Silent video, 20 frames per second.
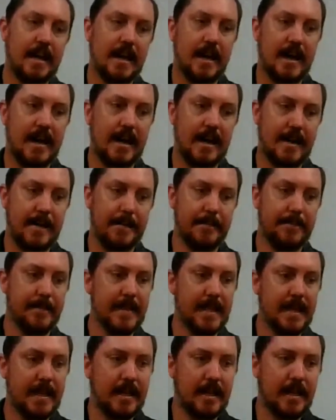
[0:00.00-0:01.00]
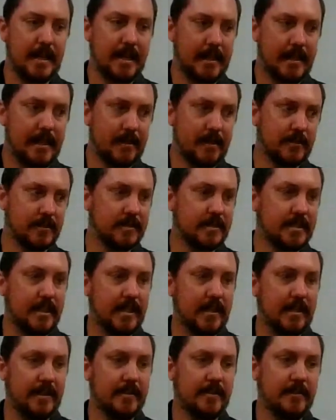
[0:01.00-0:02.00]
And then
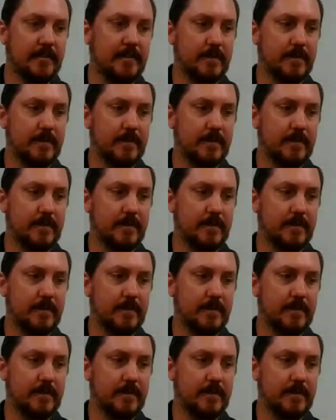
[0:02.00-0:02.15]
also